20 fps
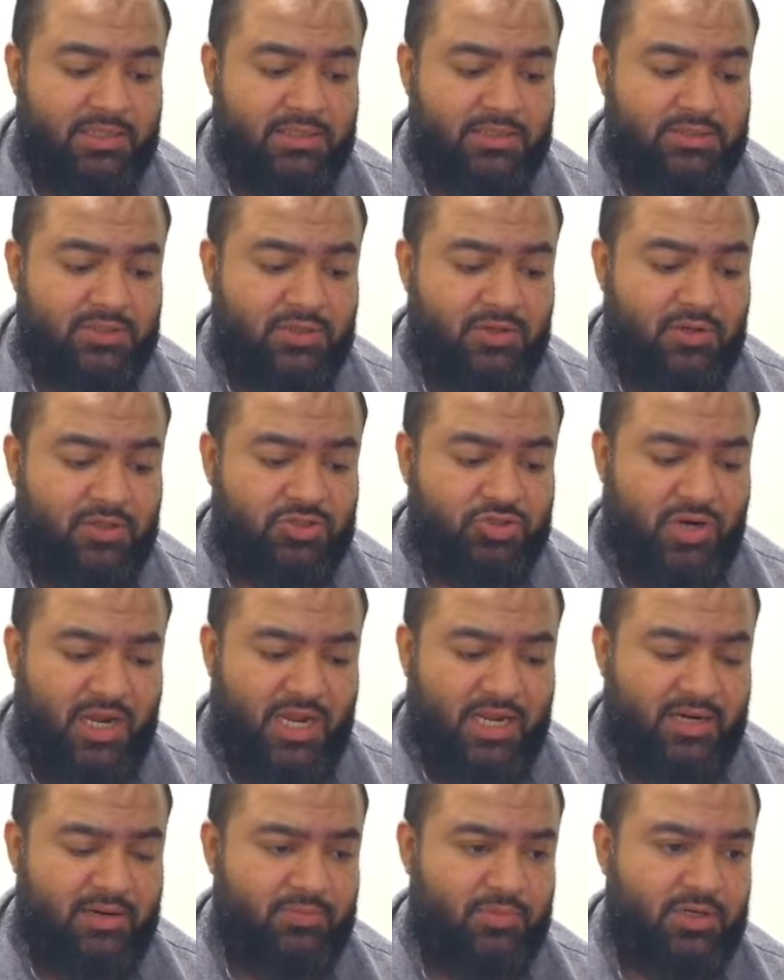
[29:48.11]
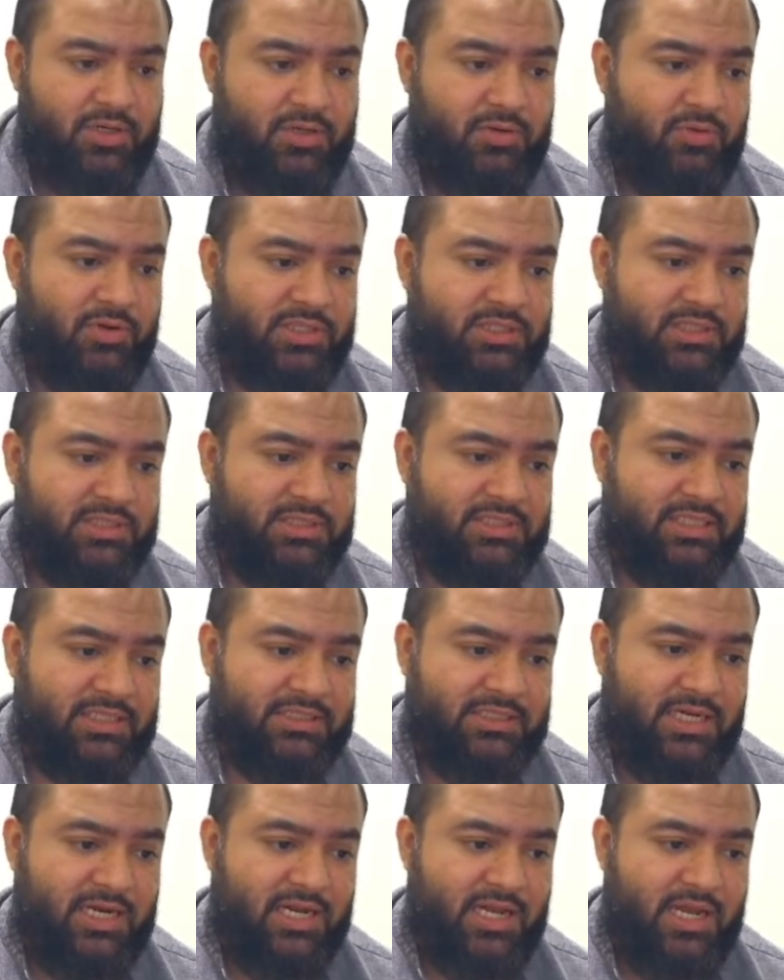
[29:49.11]
So try question
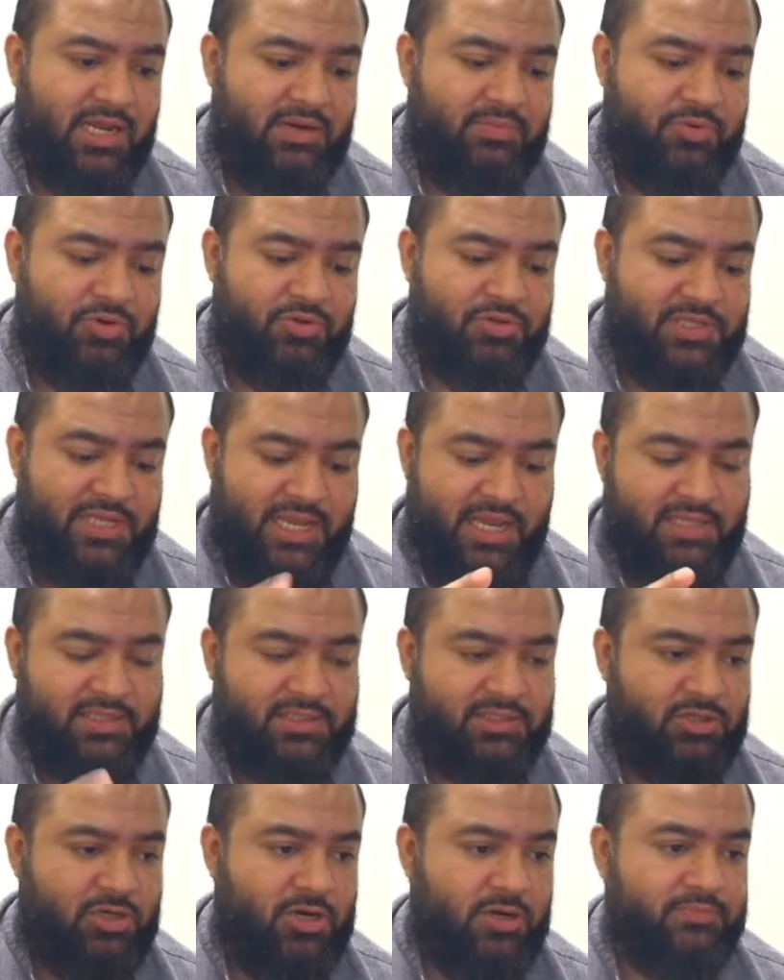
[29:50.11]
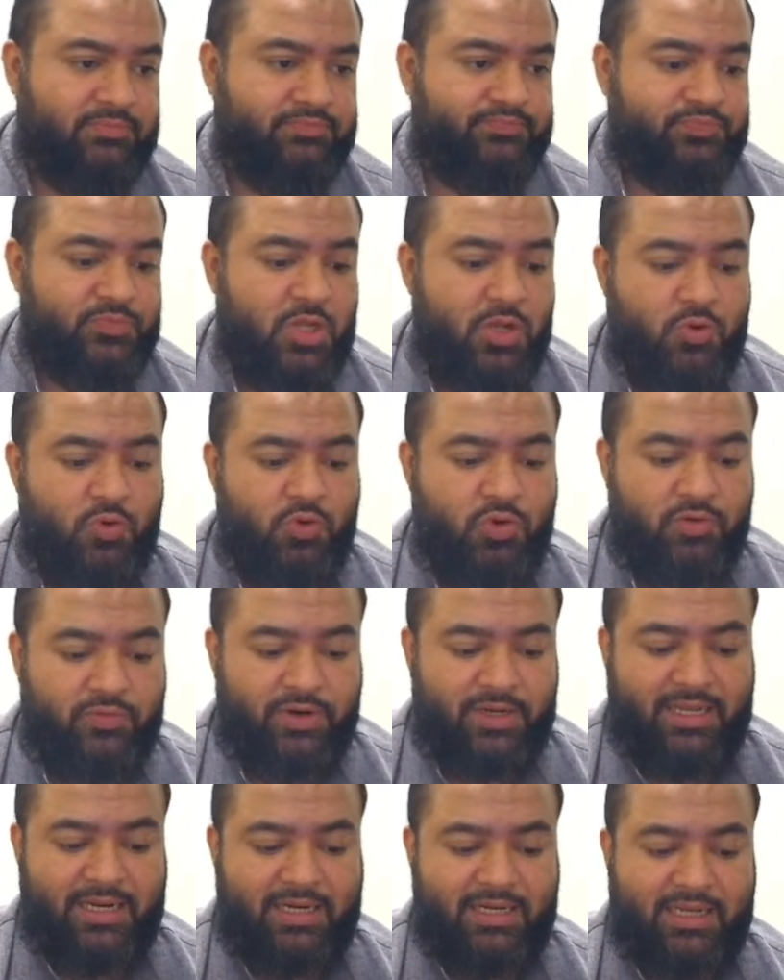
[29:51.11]
69, put the answer.
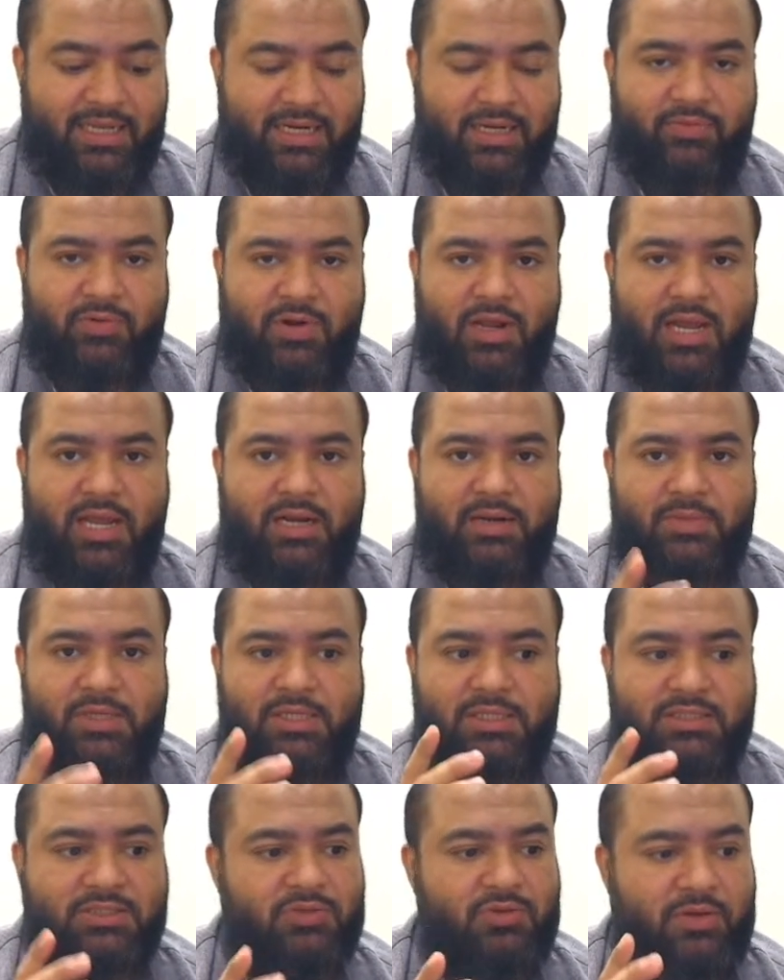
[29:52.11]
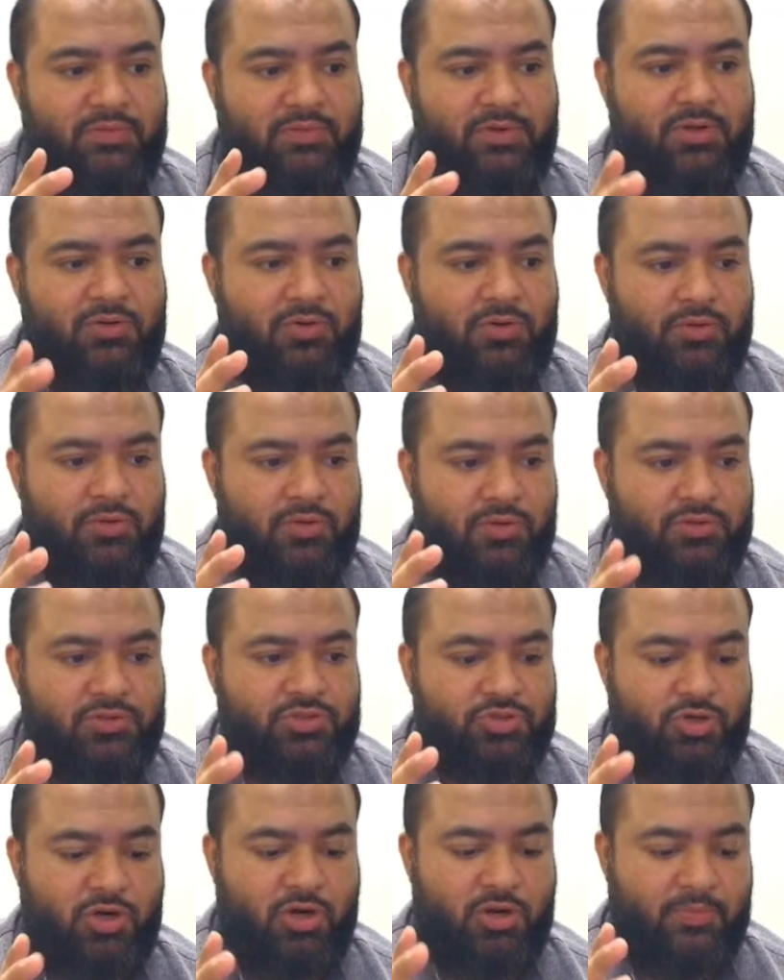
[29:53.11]
Whoever can get it right means you have a good
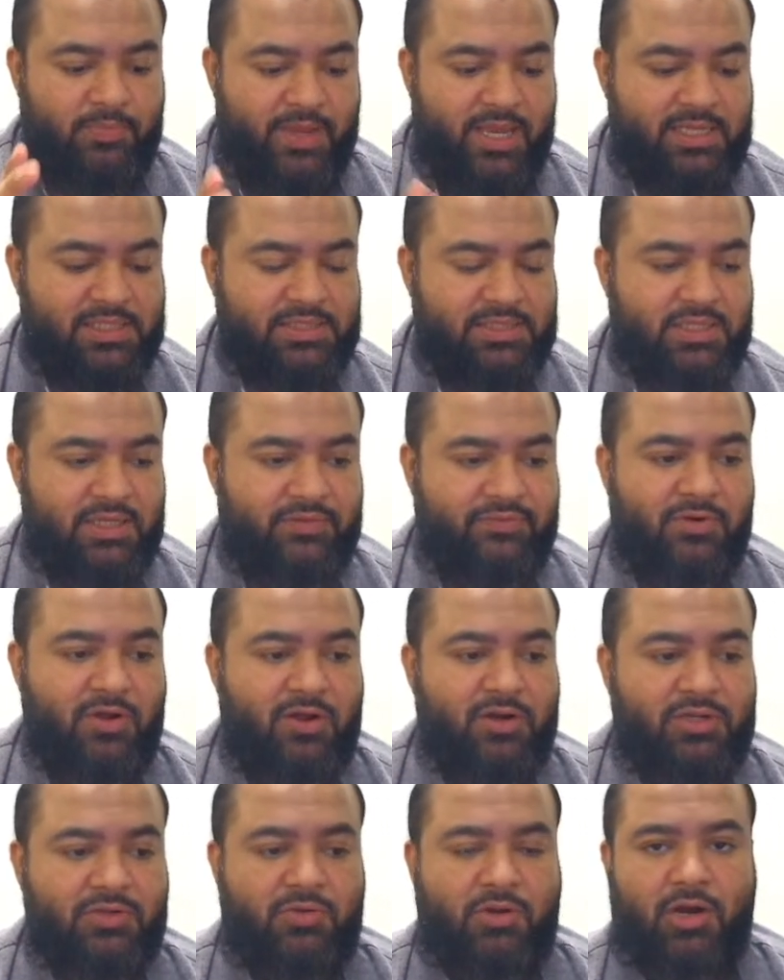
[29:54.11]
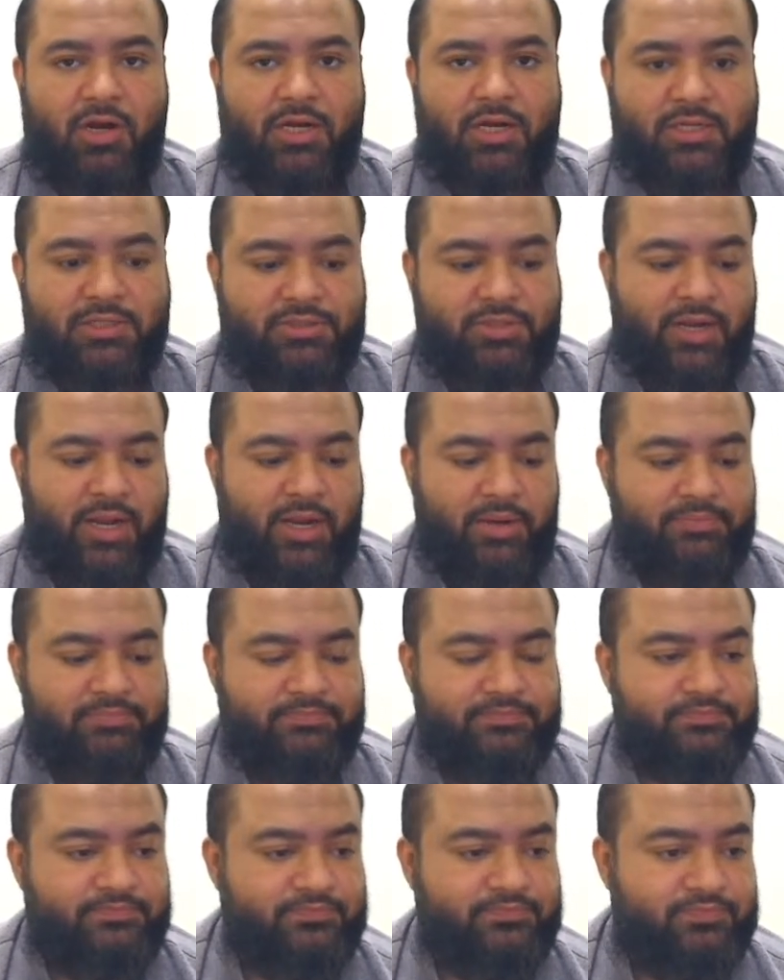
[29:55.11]
strong base. If not, you learn it today.
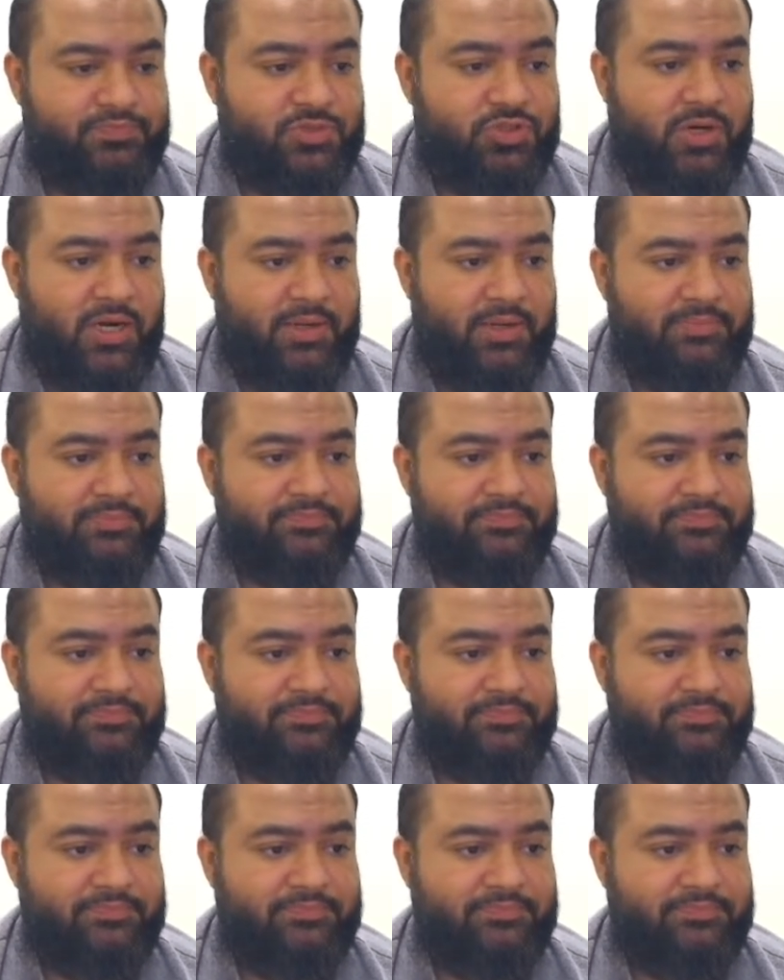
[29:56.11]
Try.